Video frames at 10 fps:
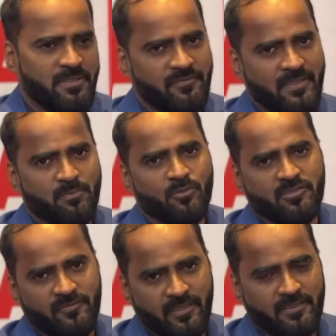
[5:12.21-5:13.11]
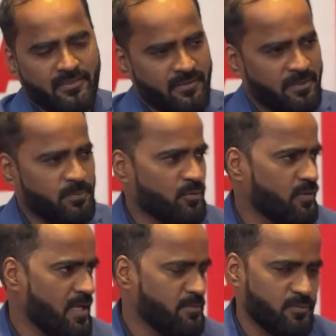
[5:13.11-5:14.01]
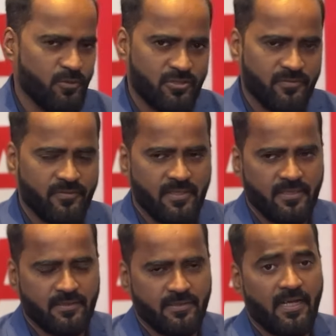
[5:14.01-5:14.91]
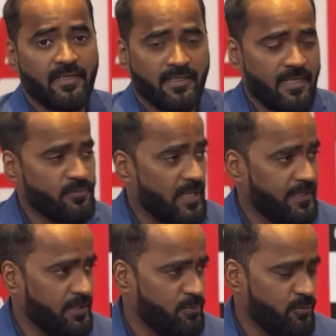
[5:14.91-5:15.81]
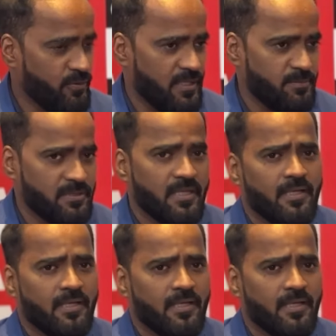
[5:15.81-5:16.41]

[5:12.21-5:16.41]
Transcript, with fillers: In fact, most of our engineering programs, most of our undergraduate I T programs,